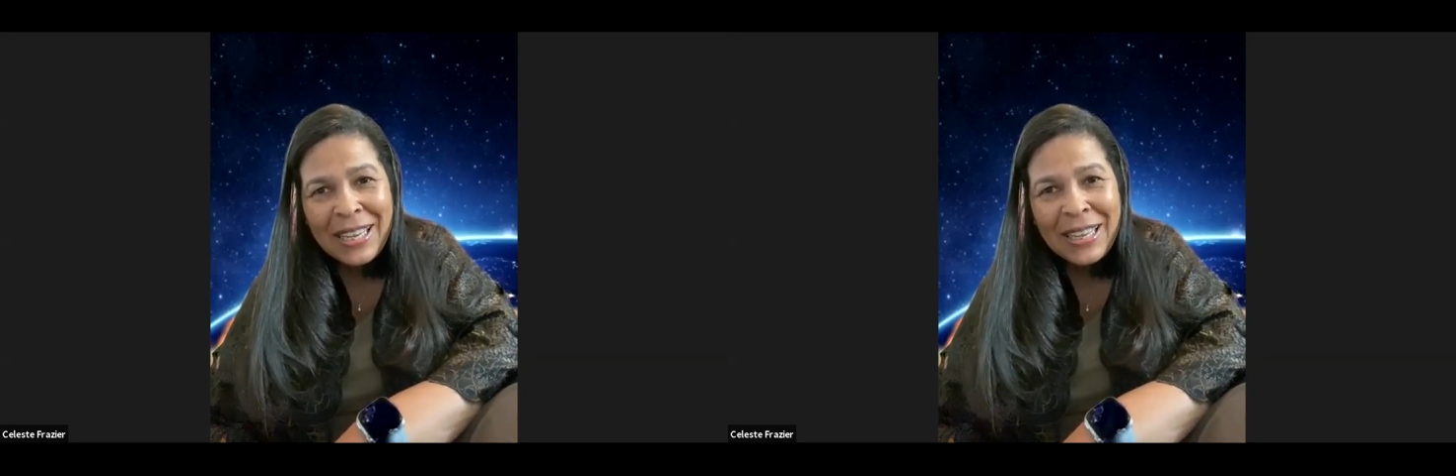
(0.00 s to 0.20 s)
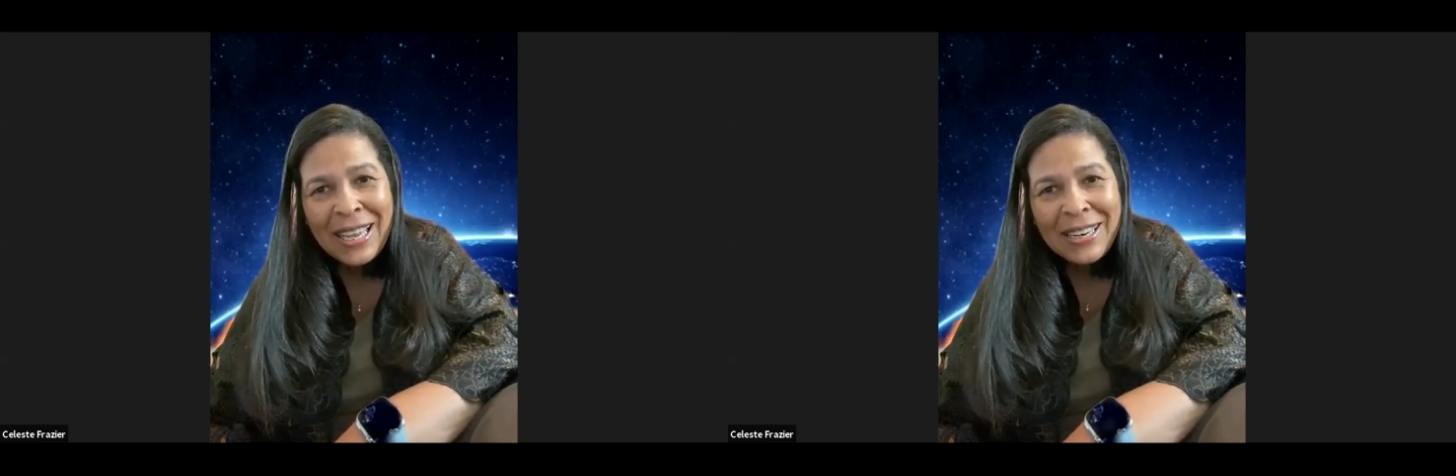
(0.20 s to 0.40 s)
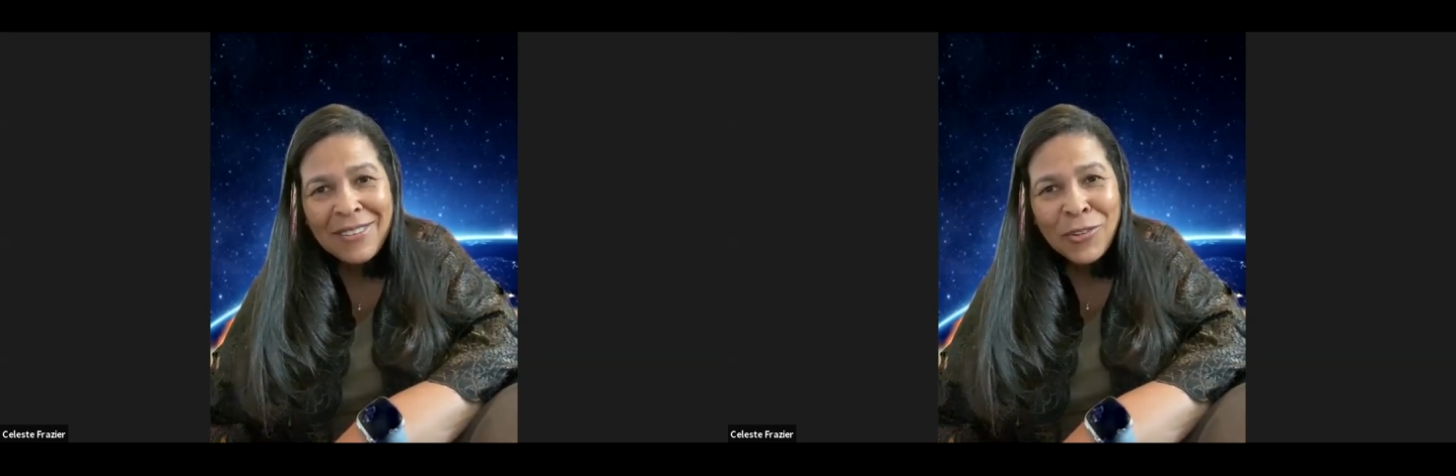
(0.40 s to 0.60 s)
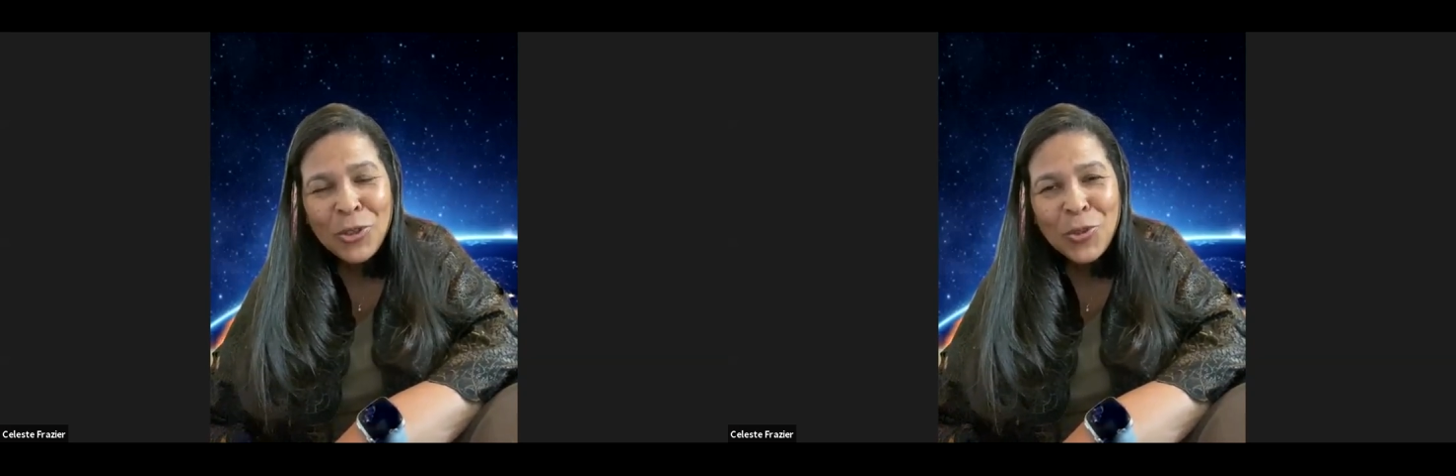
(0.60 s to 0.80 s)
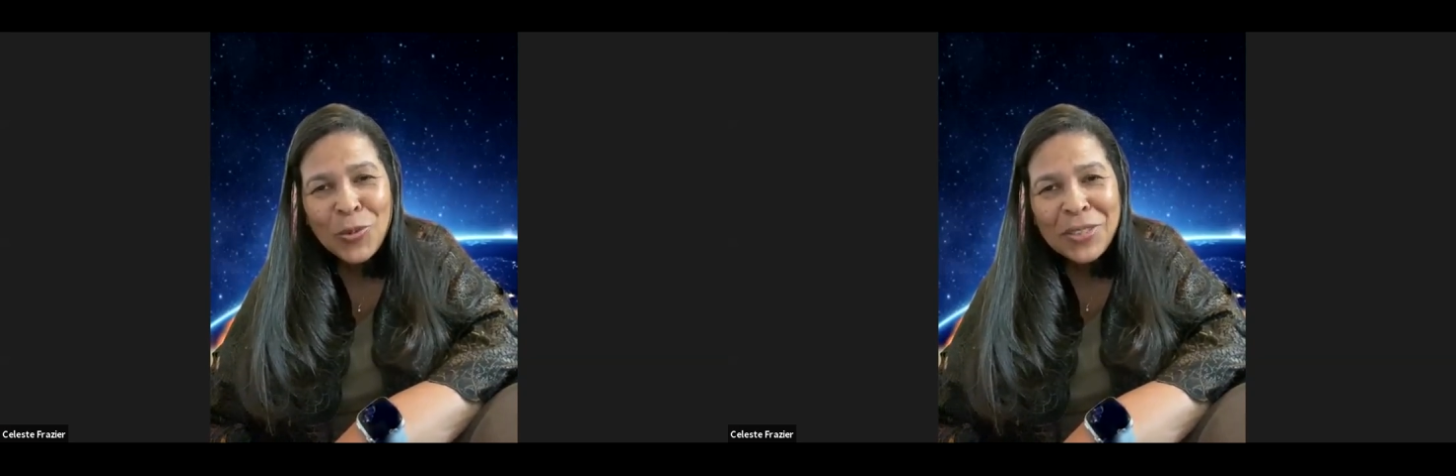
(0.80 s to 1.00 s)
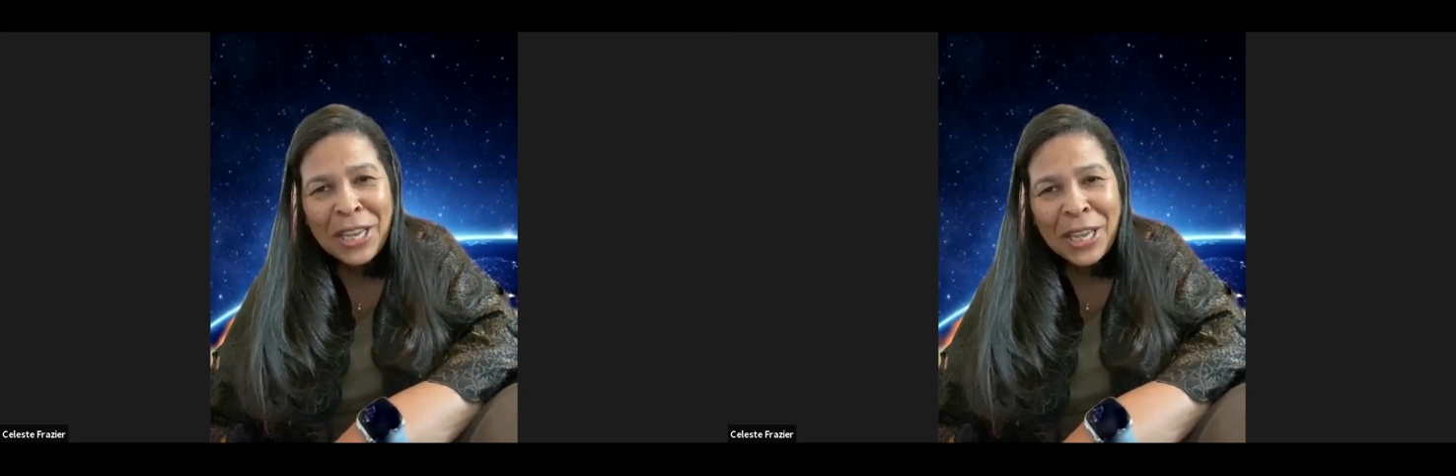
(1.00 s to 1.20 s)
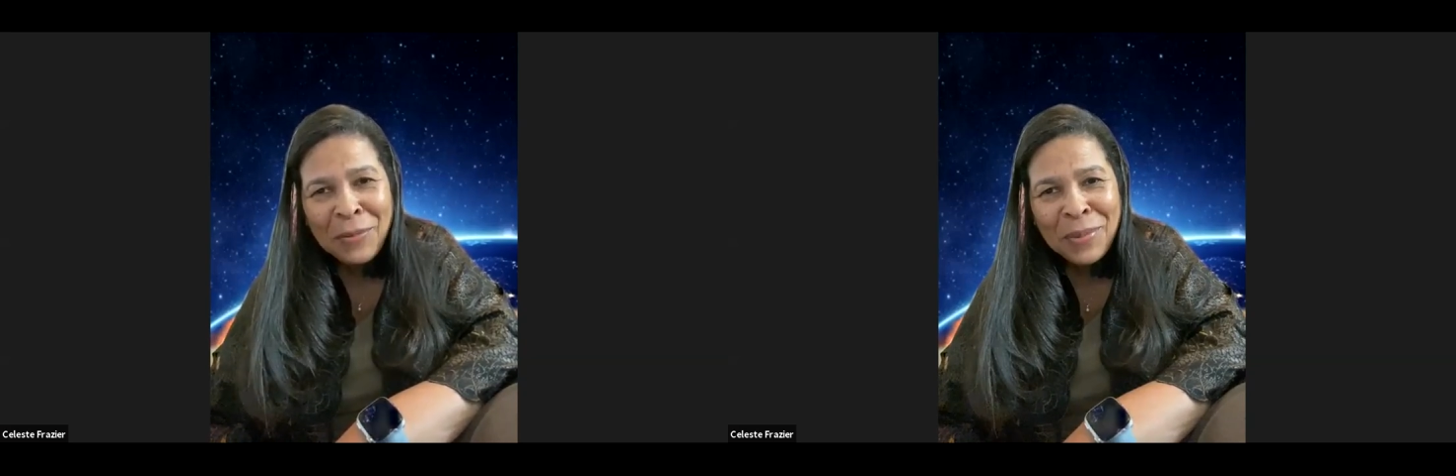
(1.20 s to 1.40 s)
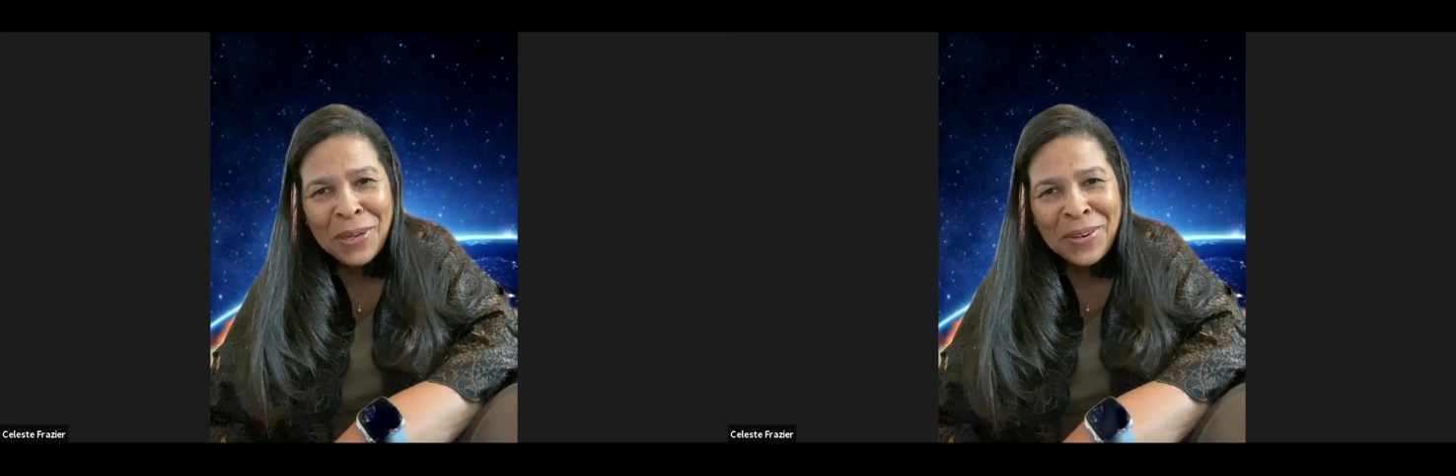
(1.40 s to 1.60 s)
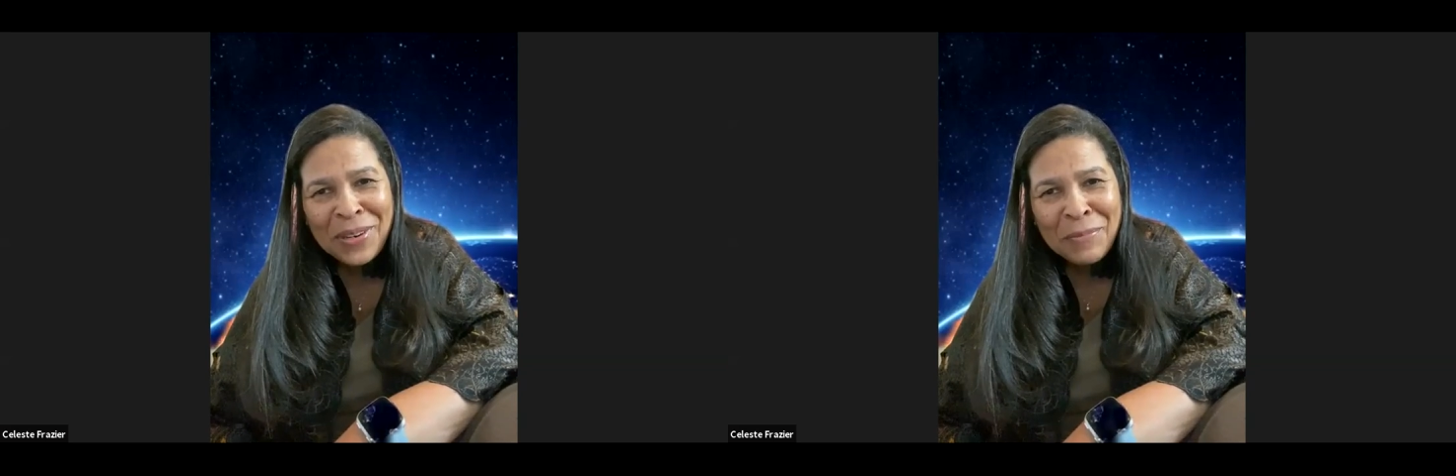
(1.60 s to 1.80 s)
that virtual teddy bear